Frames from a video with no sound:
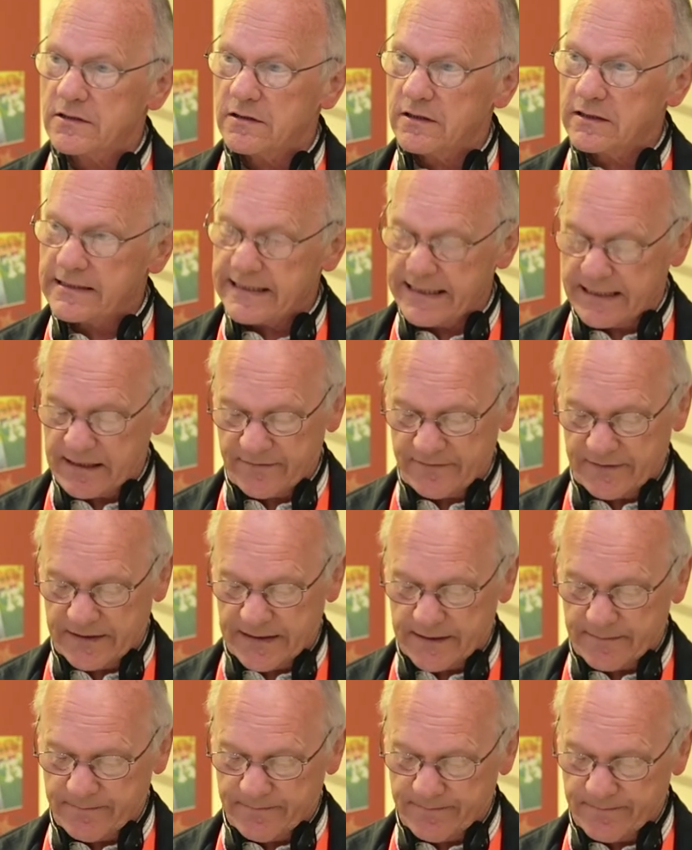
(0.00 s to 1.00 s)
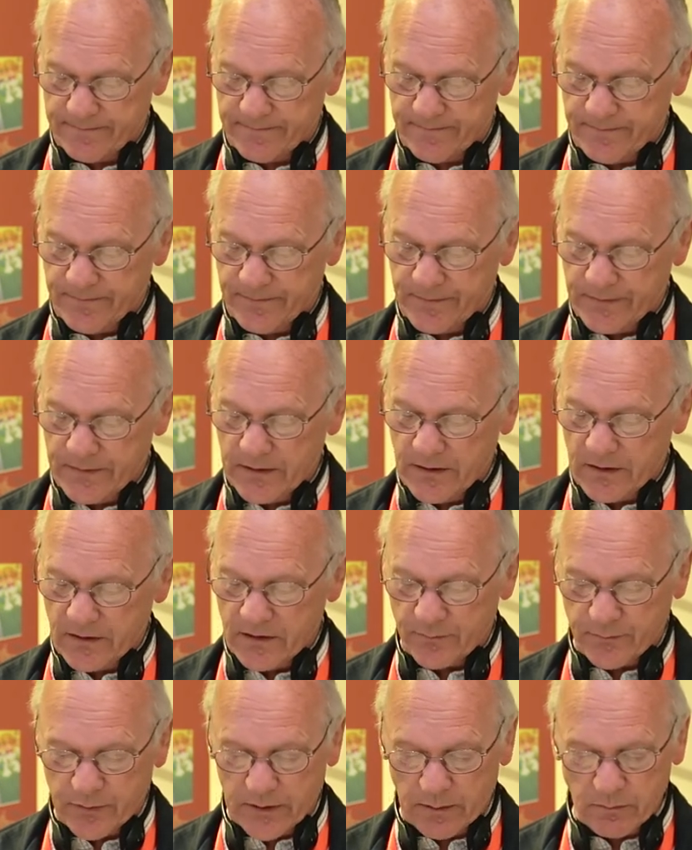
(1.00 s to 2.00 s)
to the Salafia.
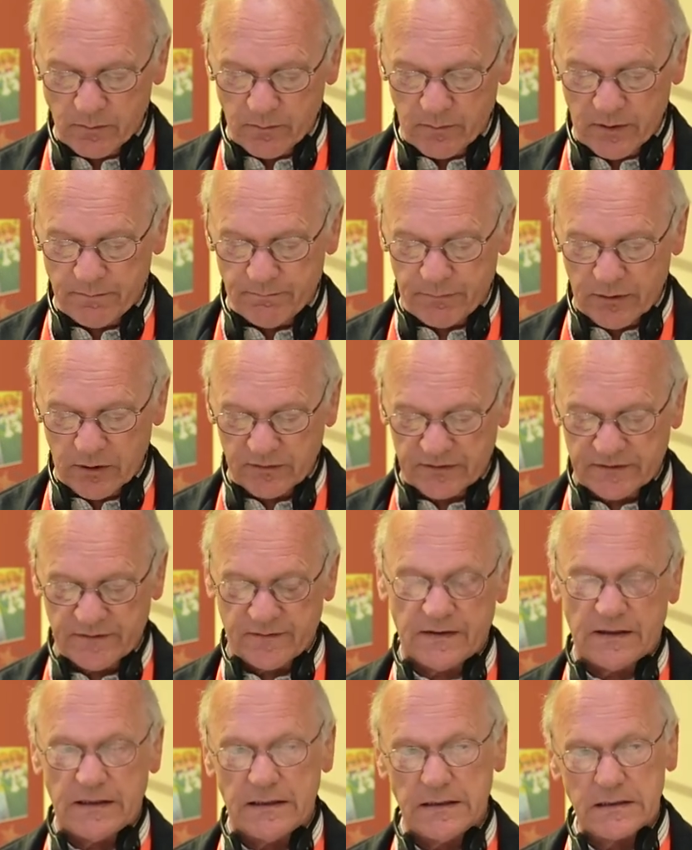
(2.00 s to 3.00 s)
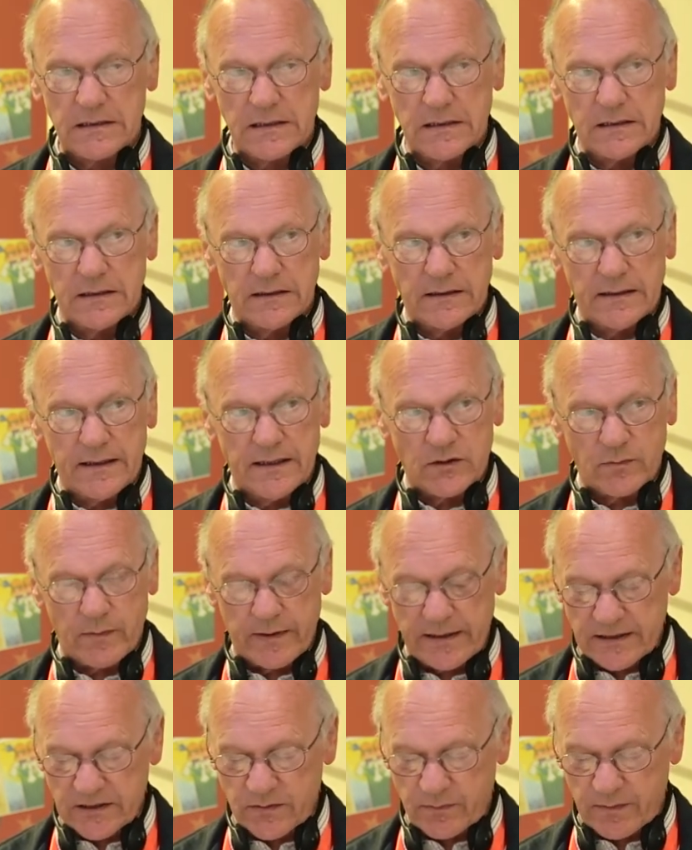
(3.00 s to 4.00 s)
The problem with both of these, as
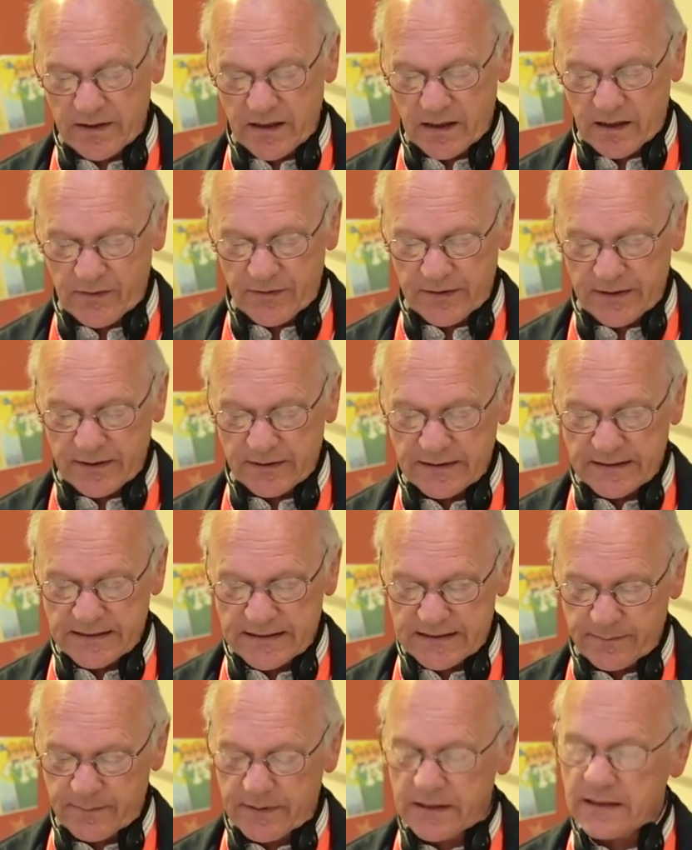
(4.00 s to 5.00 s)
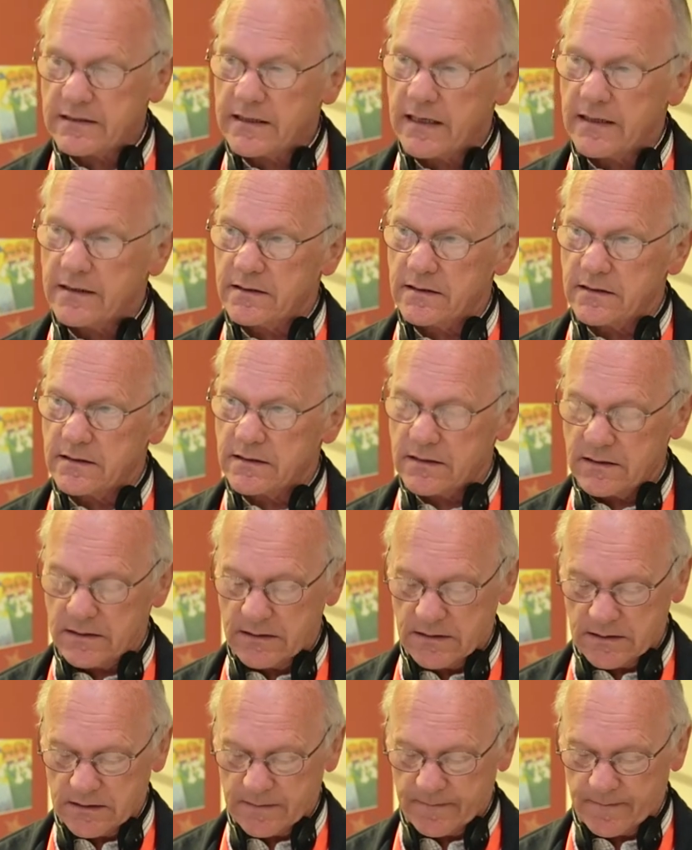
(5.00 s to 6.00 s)
well as with other similar
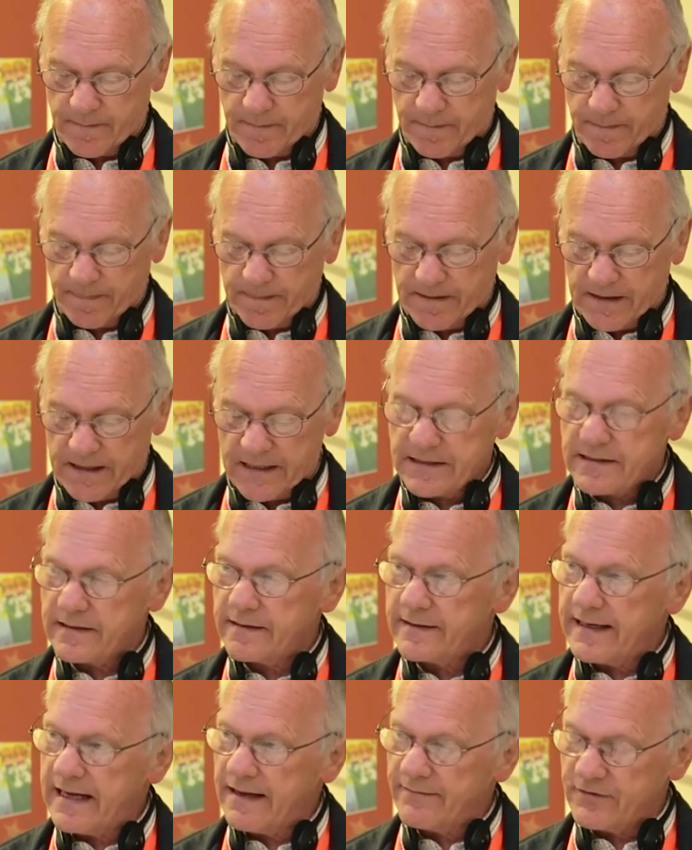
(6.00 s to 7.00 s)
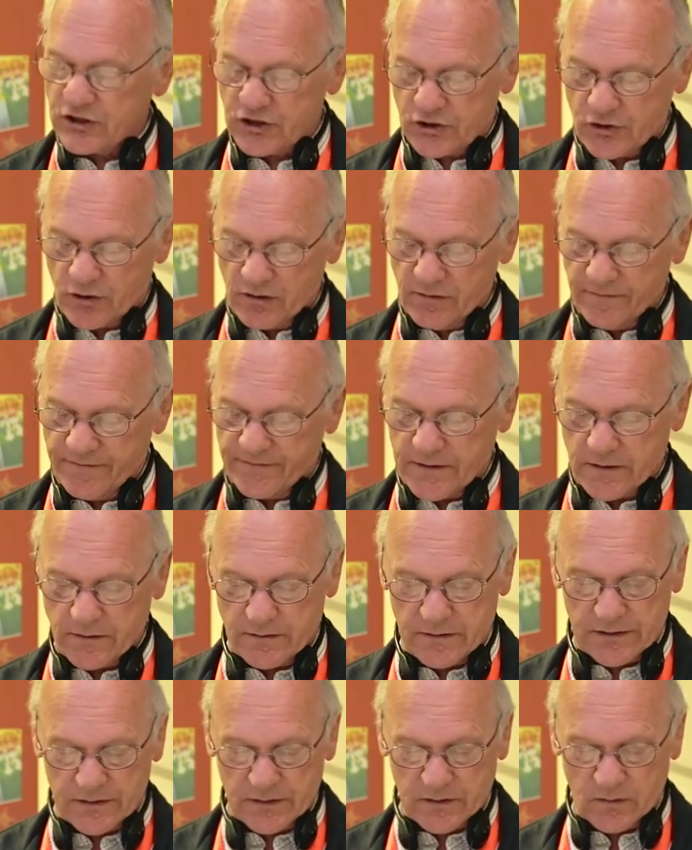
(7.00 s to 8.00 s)
tendencies, is that they have a strong
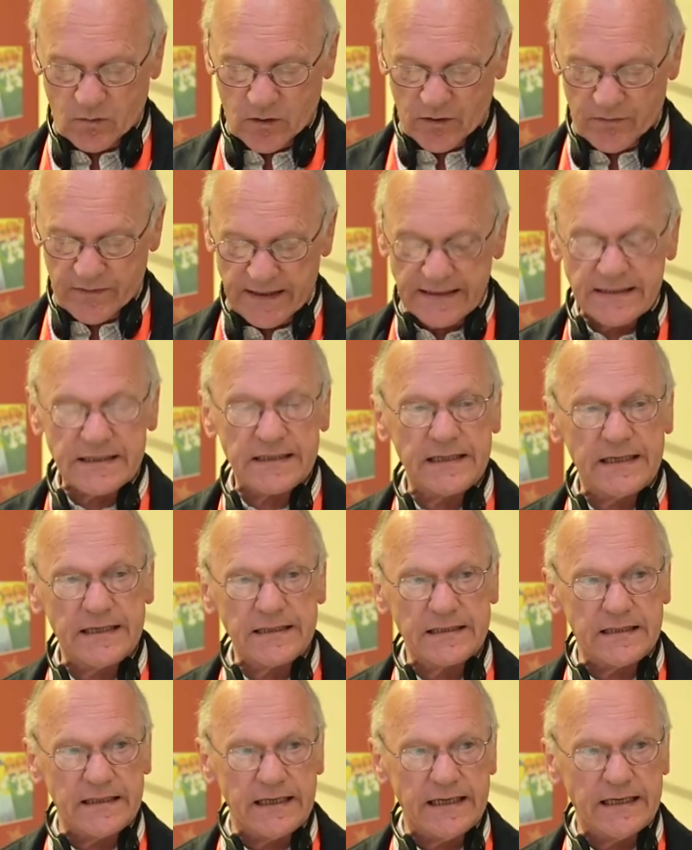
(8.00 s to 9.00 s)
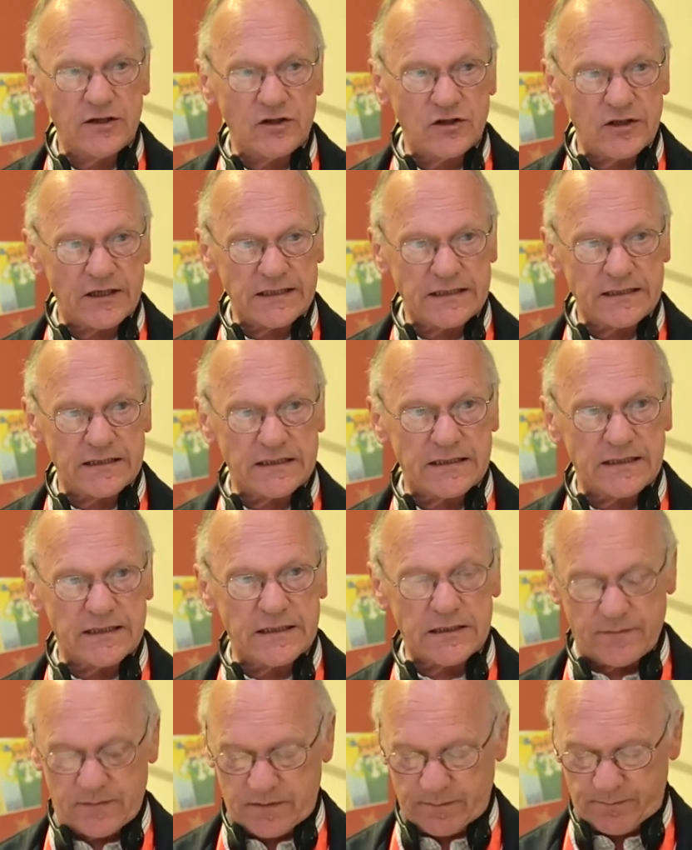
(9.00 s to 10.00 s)
focus on what they see as the
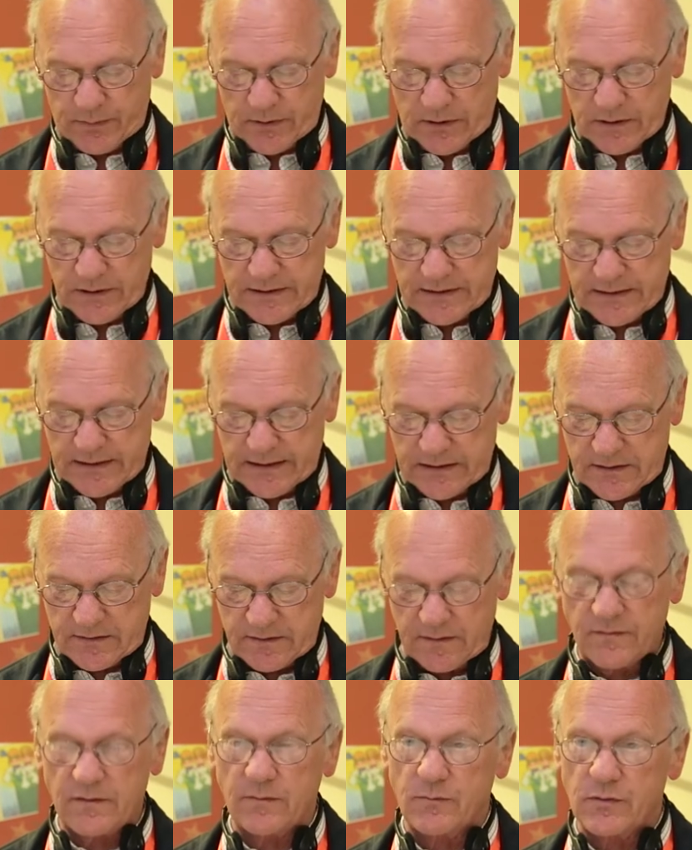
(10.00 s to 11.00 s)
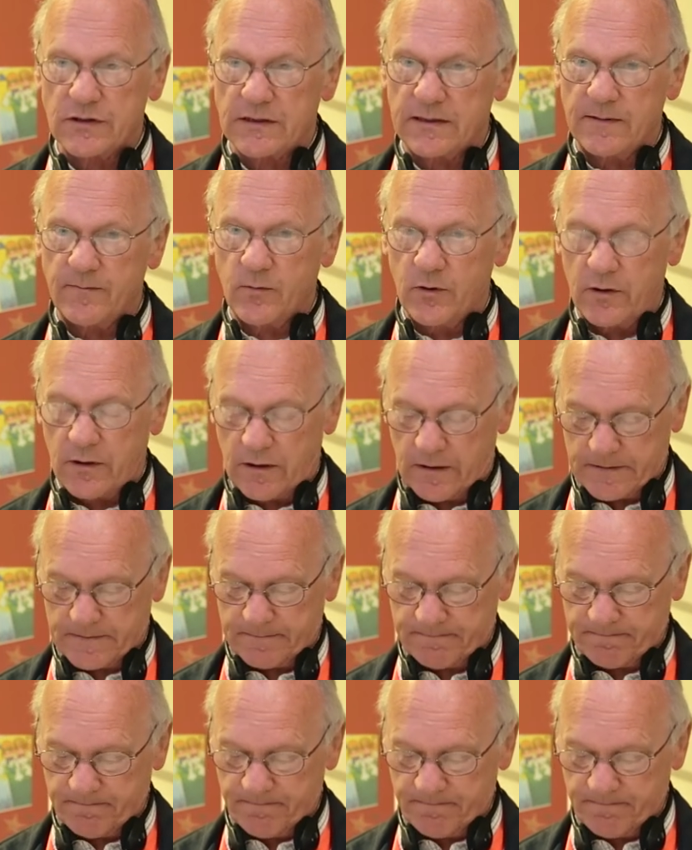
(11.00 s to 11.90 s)
injustices of the politics of the Muslim world.